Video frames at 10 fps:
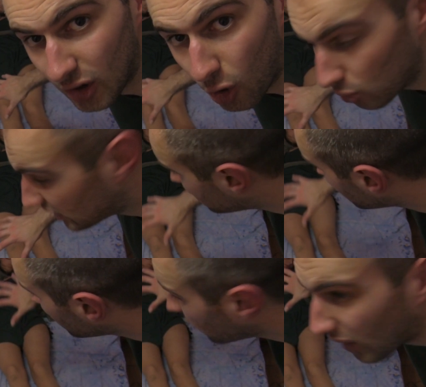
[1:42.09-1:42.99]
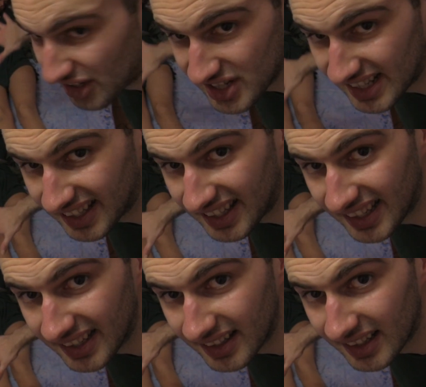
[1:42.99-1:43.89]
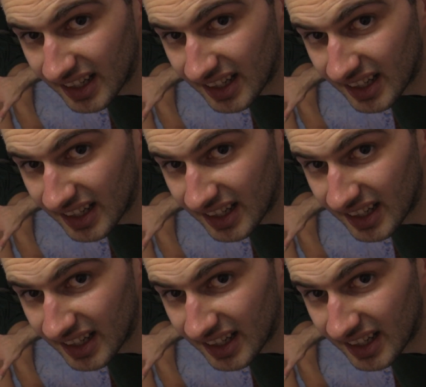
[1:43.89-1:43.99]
Only you will watch these scenes.